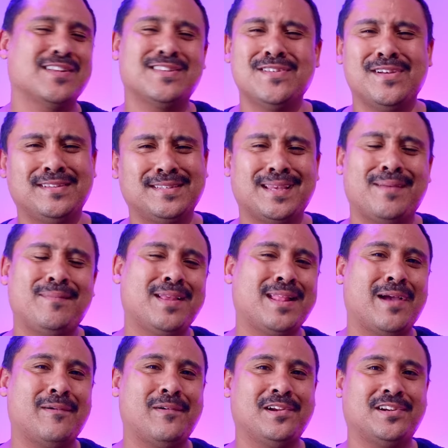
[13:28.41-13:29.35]
It's not something
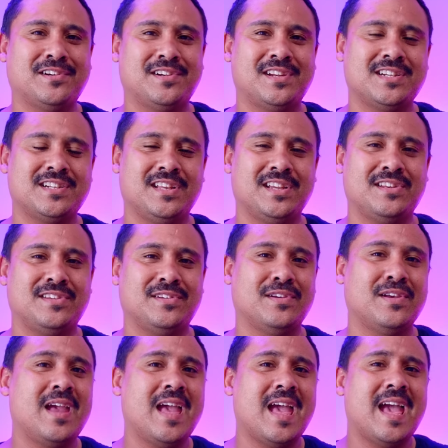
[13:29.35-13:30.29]
that we would traditionally
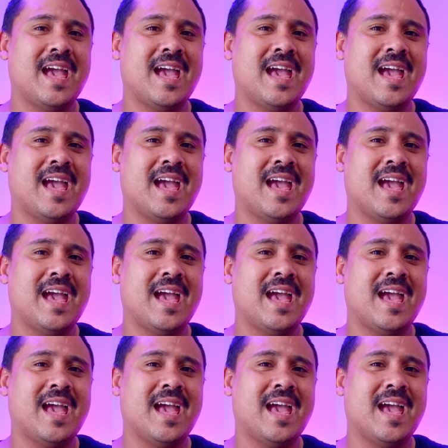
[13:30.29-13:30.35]
do,